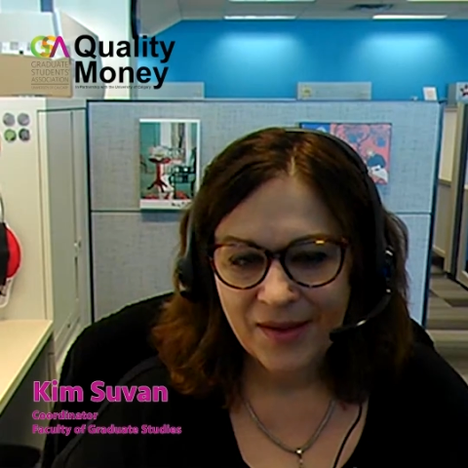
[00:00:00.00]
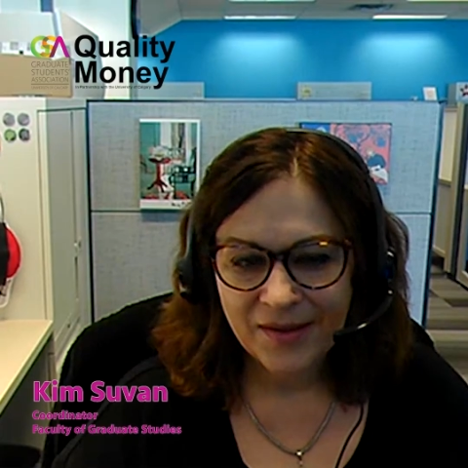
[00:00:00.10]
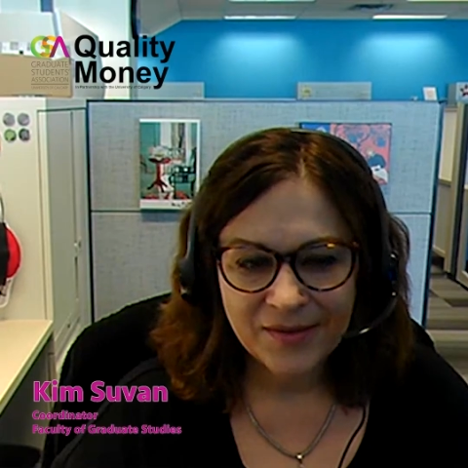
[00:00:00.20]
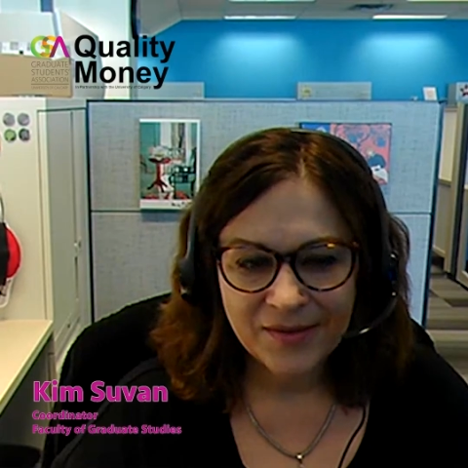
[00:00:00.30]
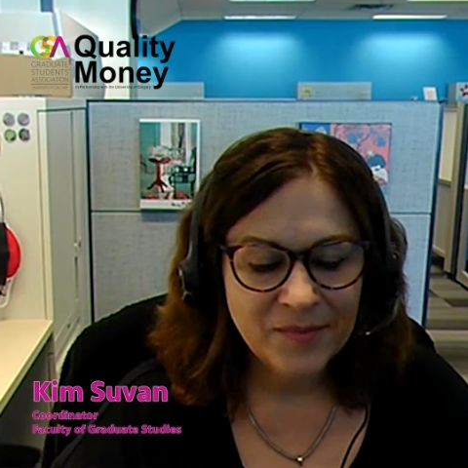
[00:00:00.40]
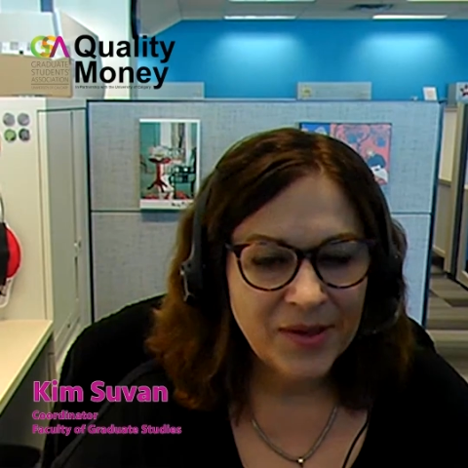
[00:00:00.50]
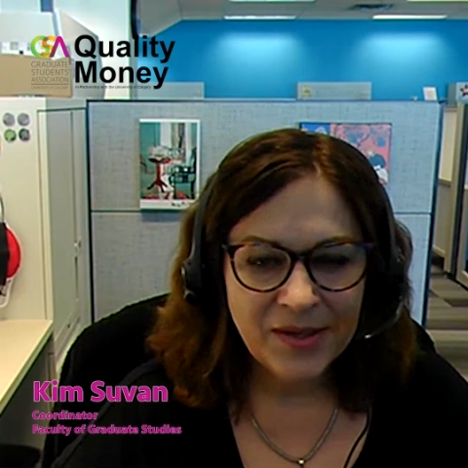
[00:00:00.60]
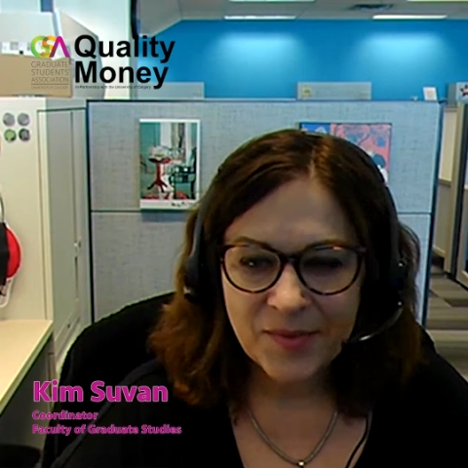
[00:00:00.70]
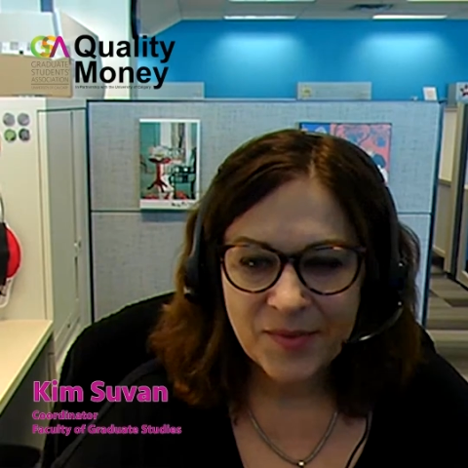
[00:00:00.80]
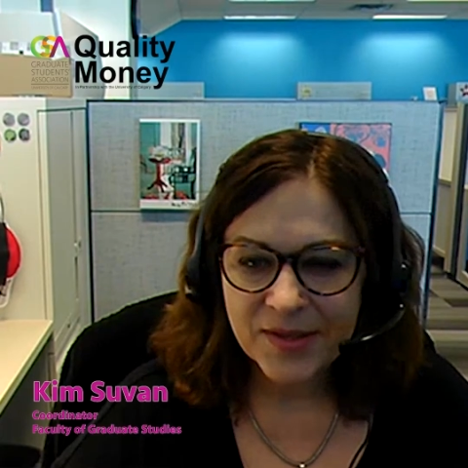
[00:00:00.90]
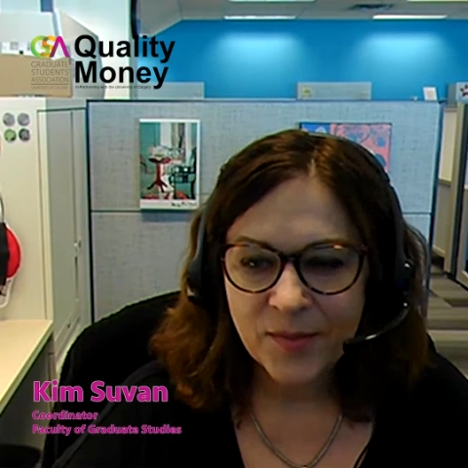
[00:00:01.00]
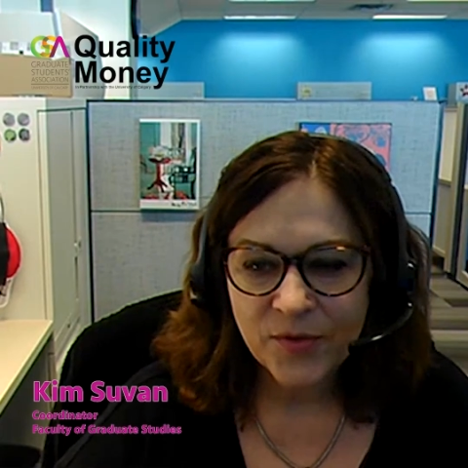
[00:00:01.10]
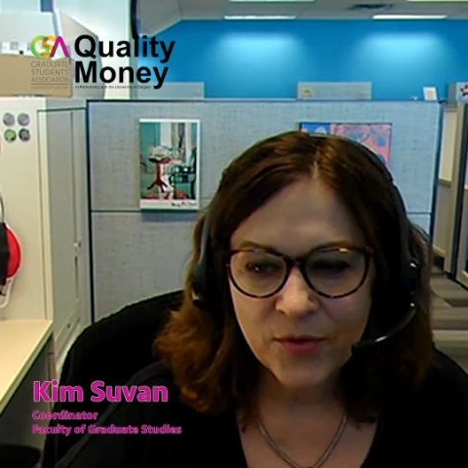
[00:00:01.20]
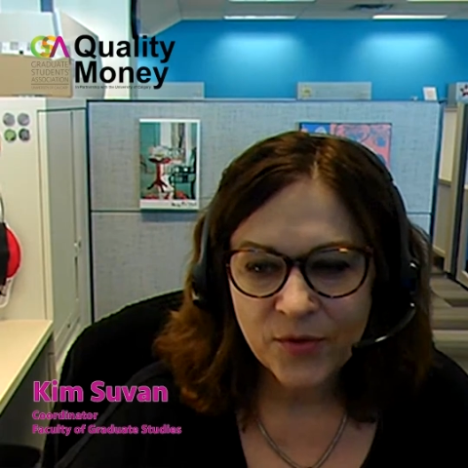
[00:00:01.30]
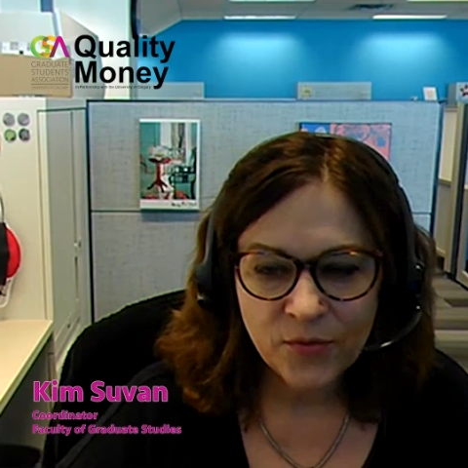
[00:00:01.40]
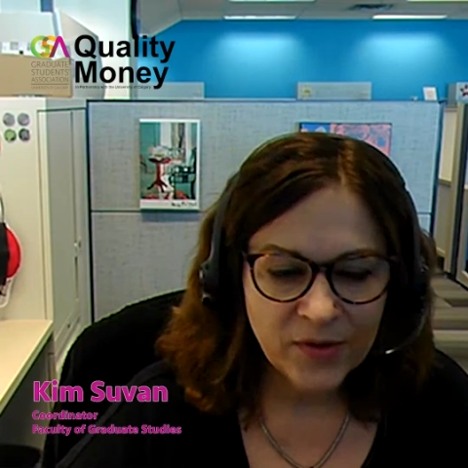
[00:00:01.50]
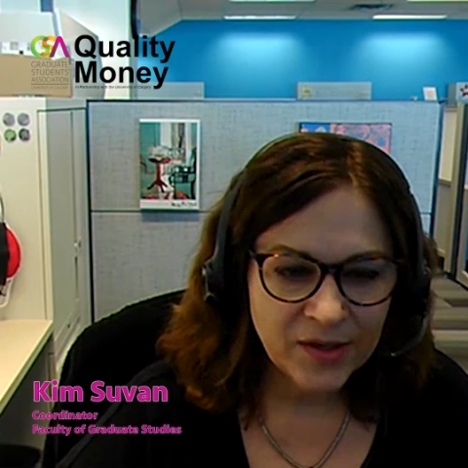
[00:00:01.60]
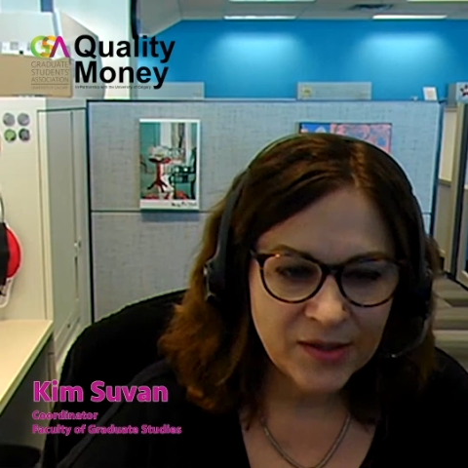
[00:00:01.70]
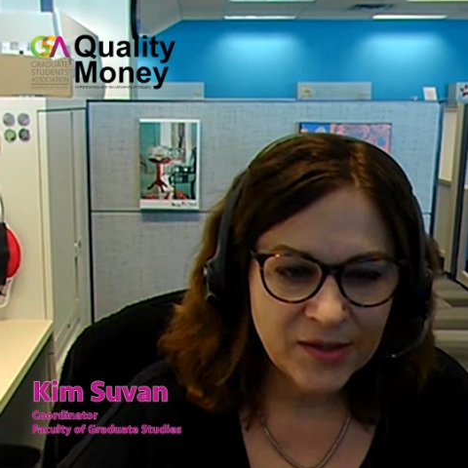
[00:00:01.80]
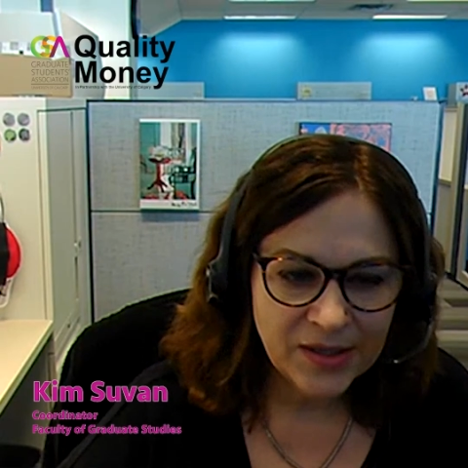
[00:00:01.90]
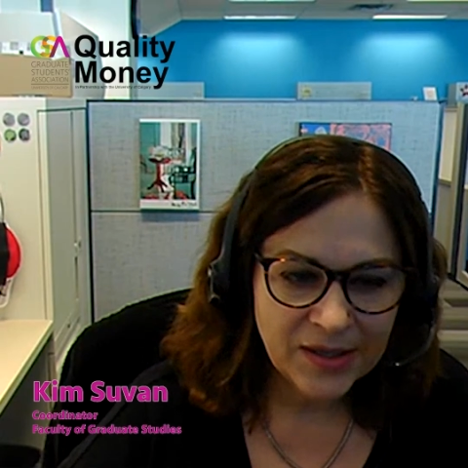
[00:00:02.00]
And my name is Kim Suvan,